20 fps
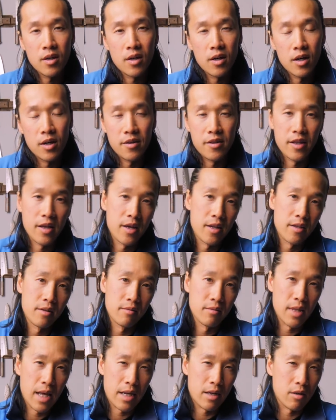
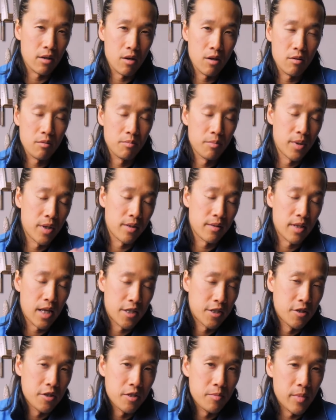than latigo. But
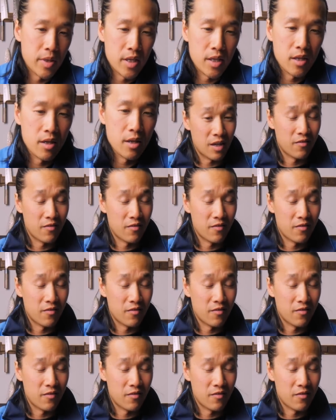that's just me.